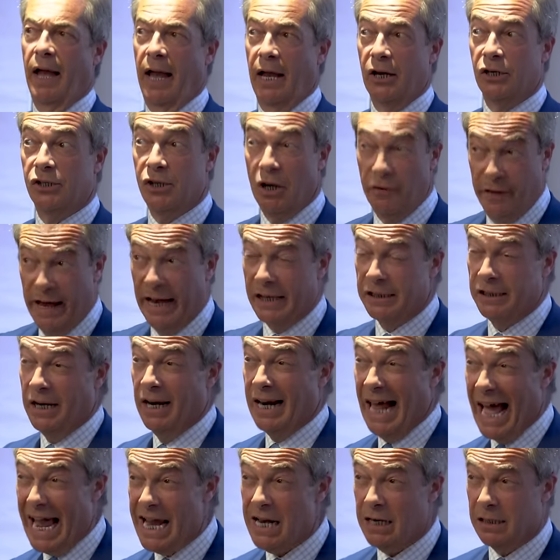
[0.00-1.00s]
in
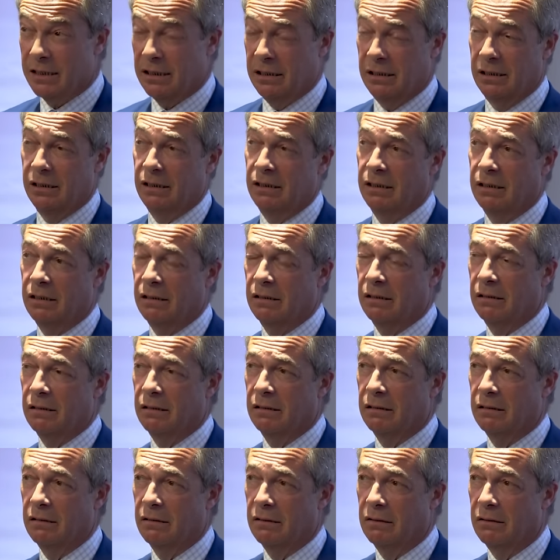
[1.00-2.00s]
2008,
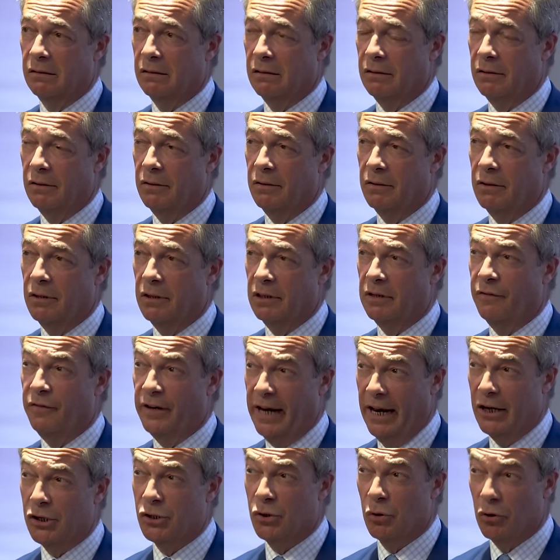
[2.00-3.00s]
the
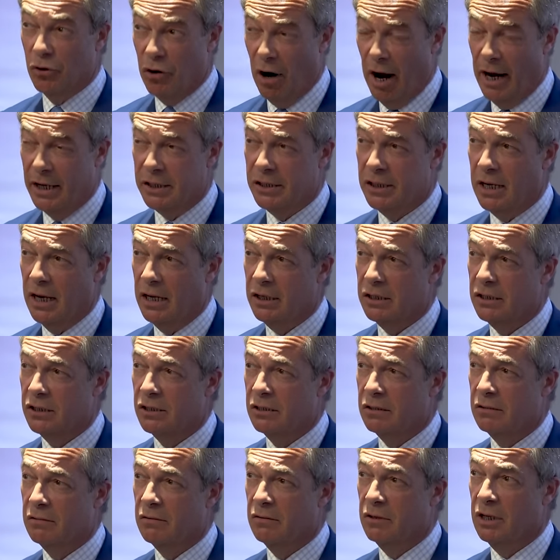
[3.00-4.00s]
financial
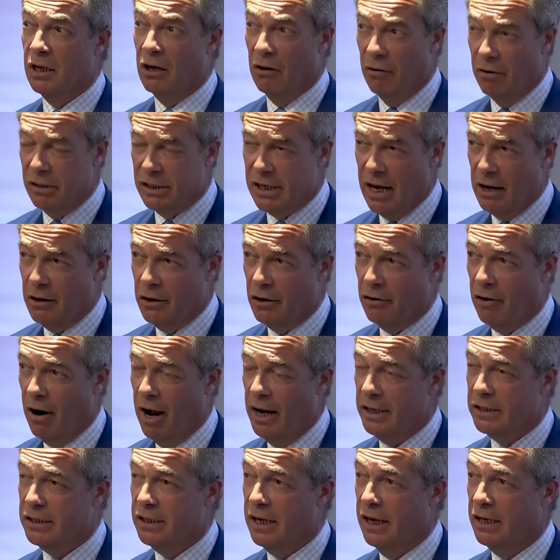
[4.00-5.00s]
crisis, the Eurozone
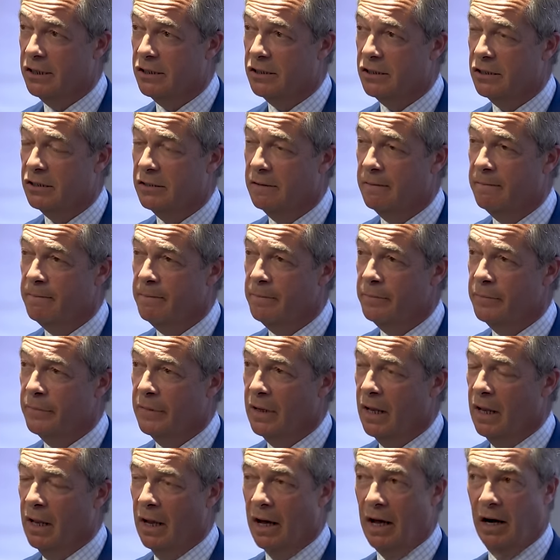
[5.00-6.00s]
crisis,
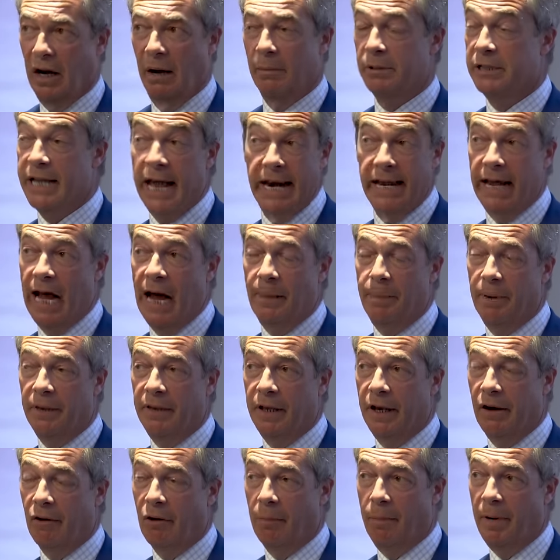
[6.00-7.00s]
and I was getting up in
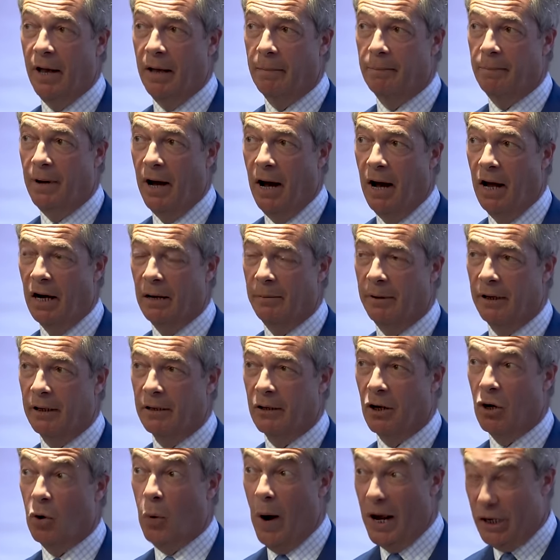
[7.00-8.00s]
the European
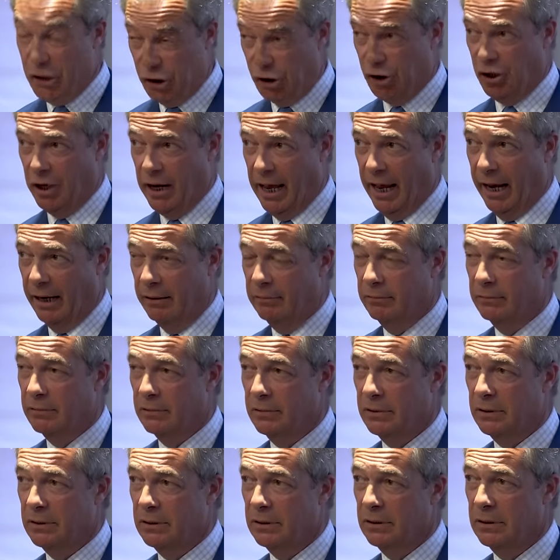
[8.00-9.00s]
Parliament questioning
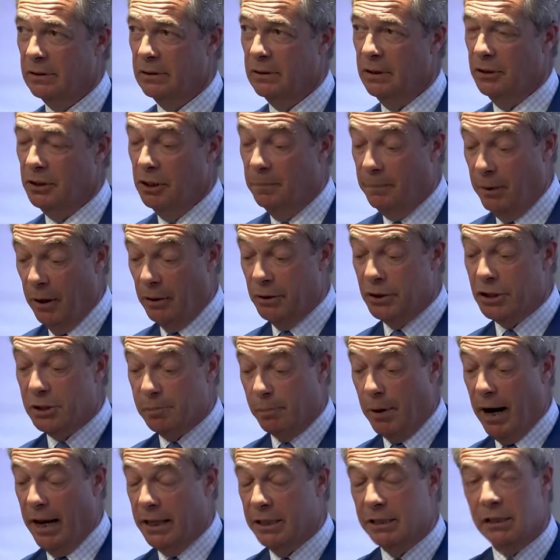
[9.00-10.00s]
the bond
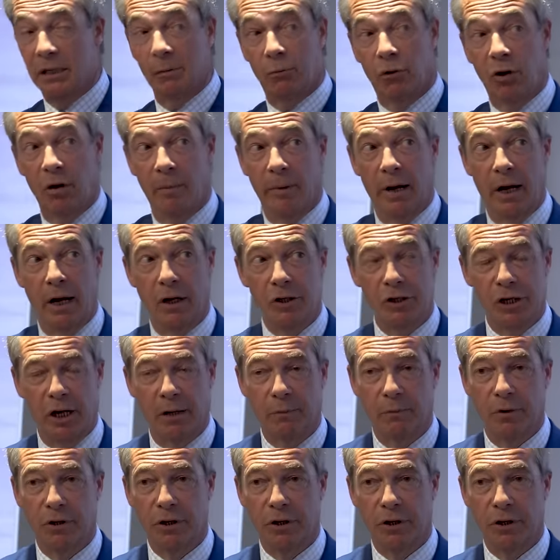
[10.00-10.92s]
spreads that were emerging